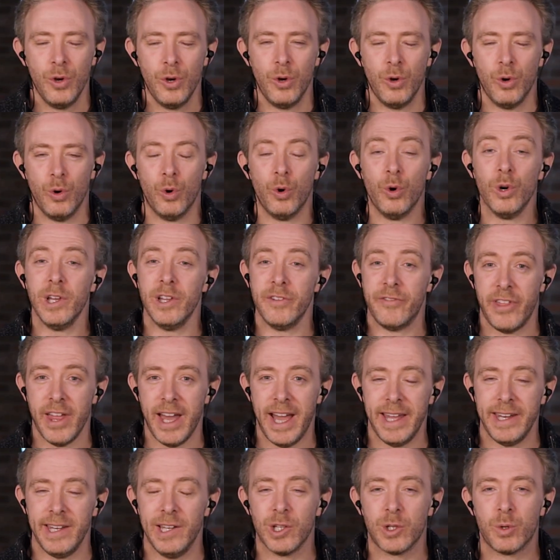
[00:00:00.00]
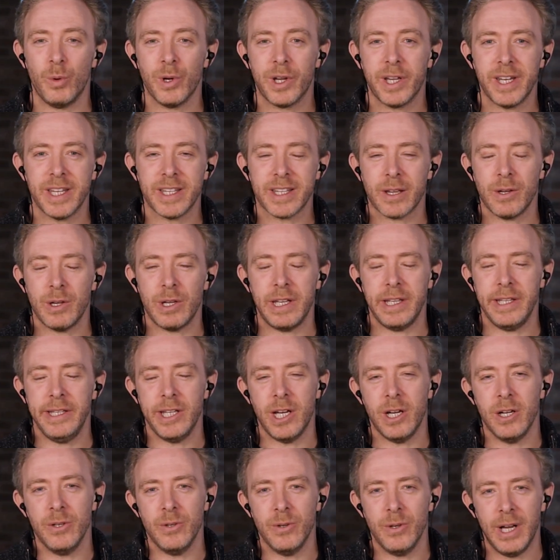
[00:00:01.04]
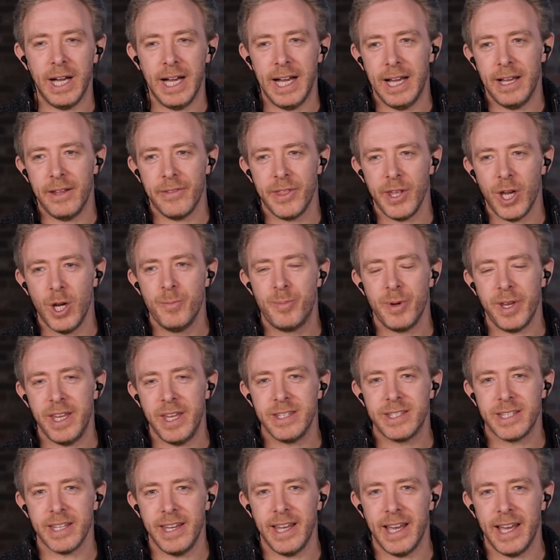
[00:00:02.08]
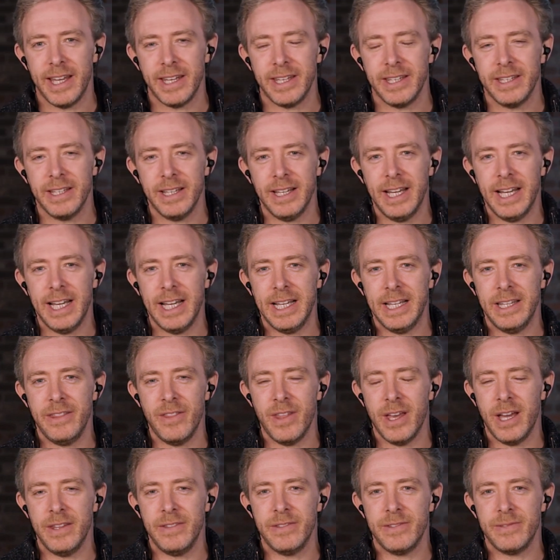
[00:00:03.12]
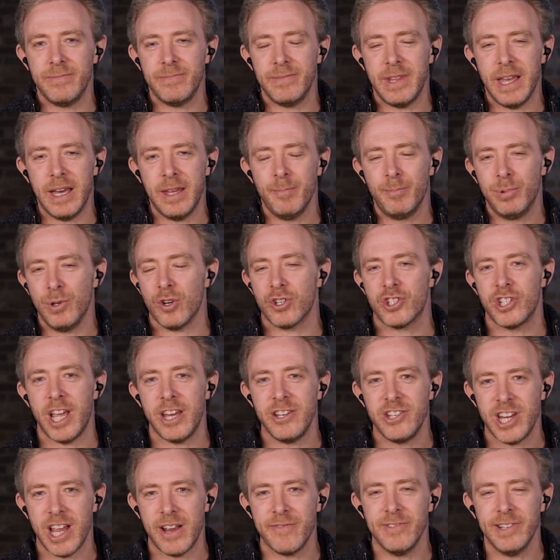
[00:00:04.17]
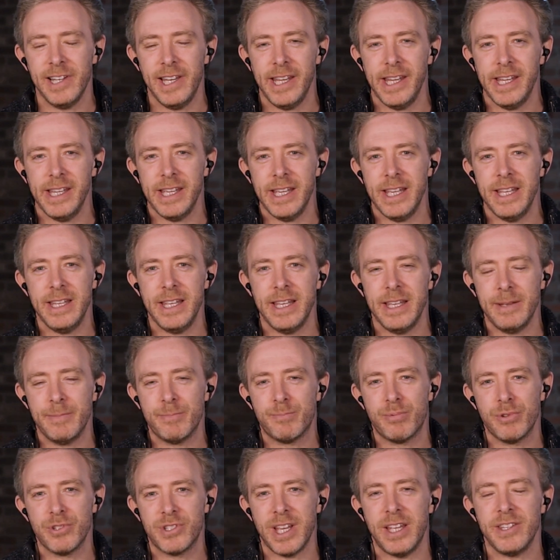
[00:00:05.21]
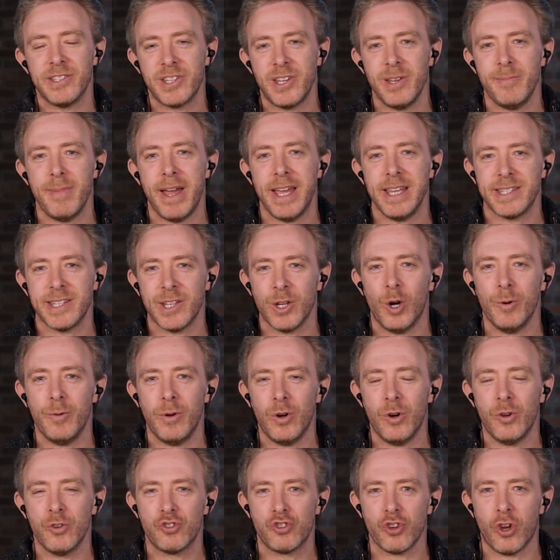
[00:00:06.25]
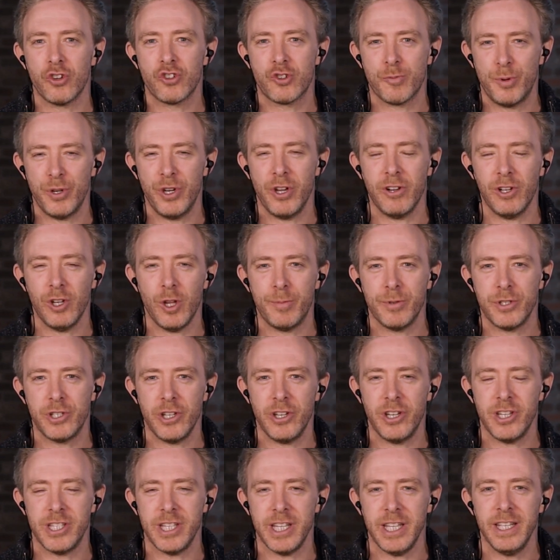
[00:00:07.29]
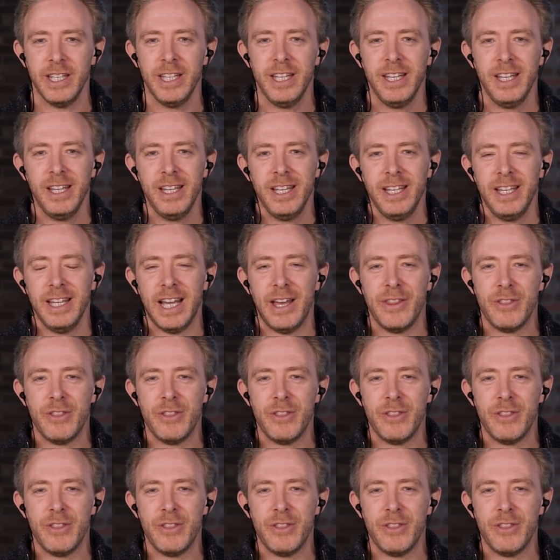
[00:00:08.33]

All of that. Look, we're going to, the open internet and blockchain generally, it presents an amazing entrepreneurial opportunity. And